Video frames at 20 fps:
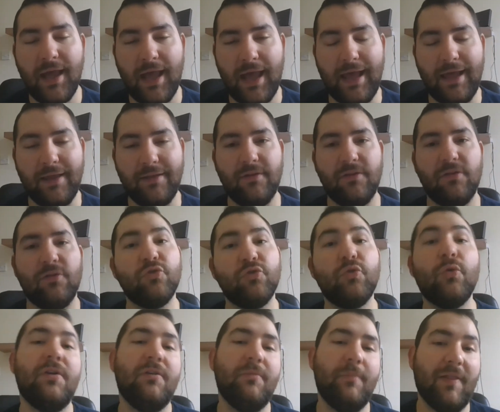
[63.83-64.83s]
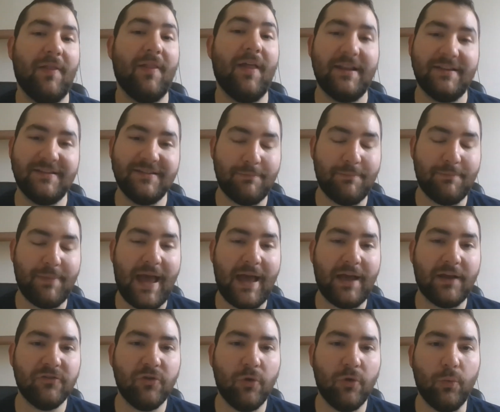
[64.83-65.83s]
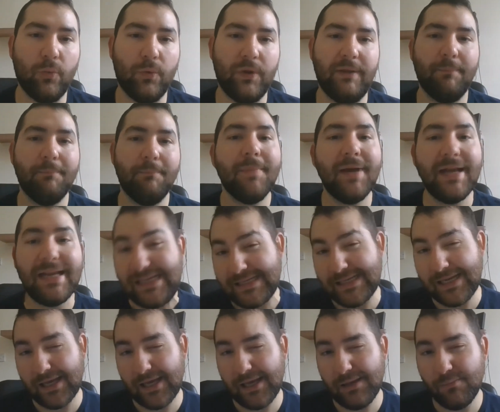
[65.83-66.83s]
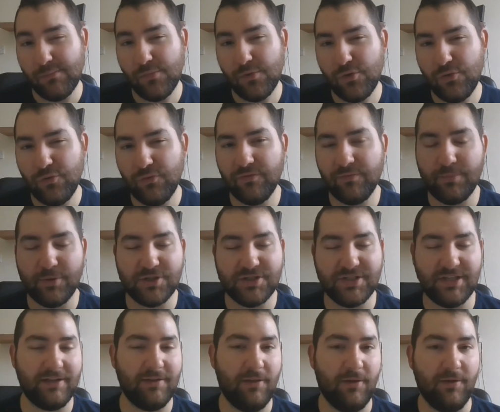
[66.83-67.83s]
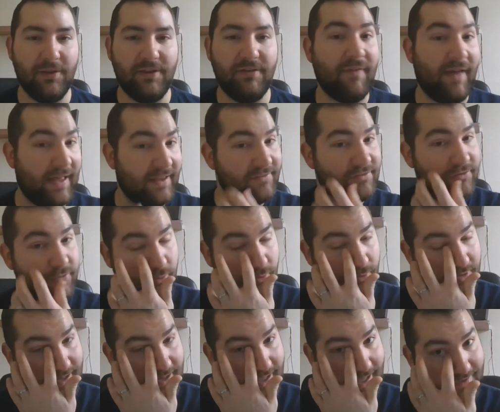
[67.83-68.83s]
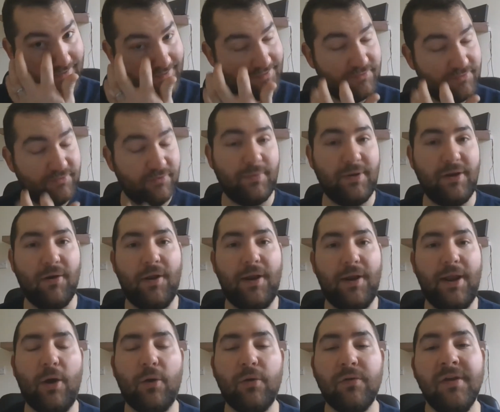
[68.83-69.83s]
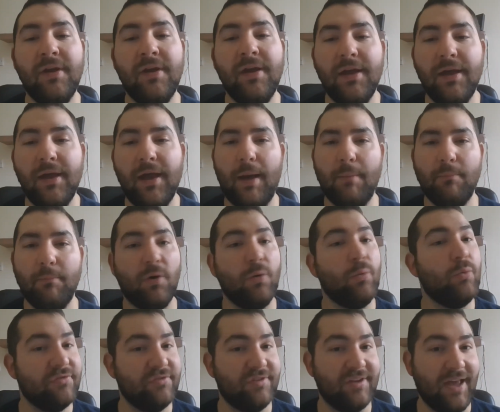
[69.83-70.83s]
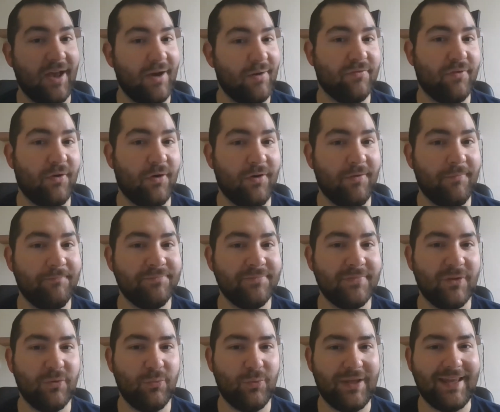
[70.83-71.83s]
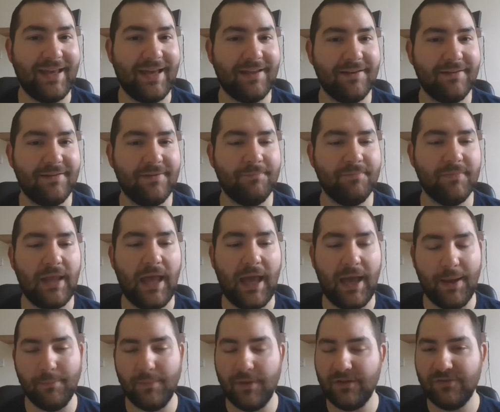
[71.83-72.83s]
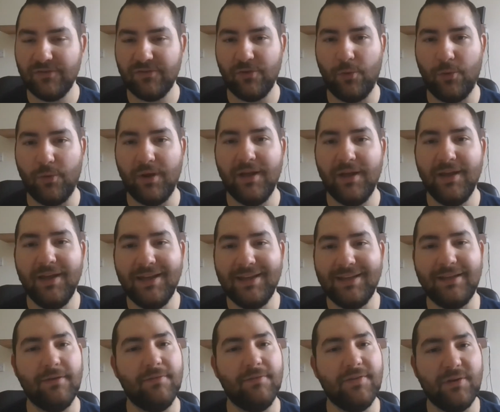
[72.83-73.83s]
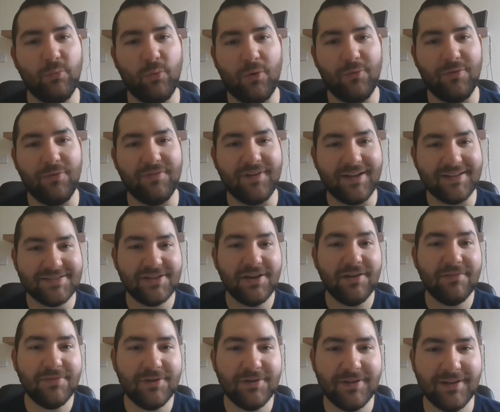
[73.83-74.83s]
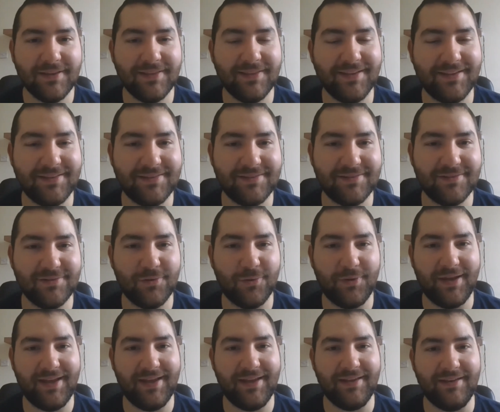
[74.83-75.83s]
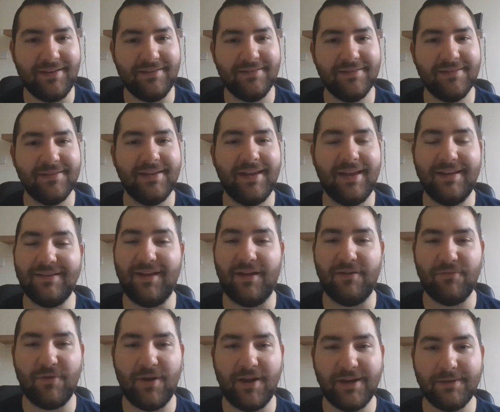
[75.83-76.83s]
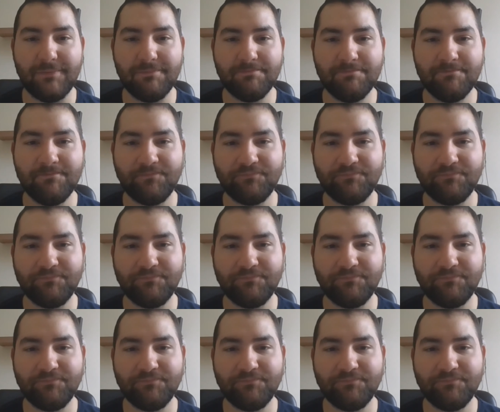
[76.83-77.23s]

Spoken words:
And there's going to be a lot to unpack, so we might not move particularly fast through the text from here on out, but we'll see how far we get. So given what we've got to cover, let's go ahead and dive right in.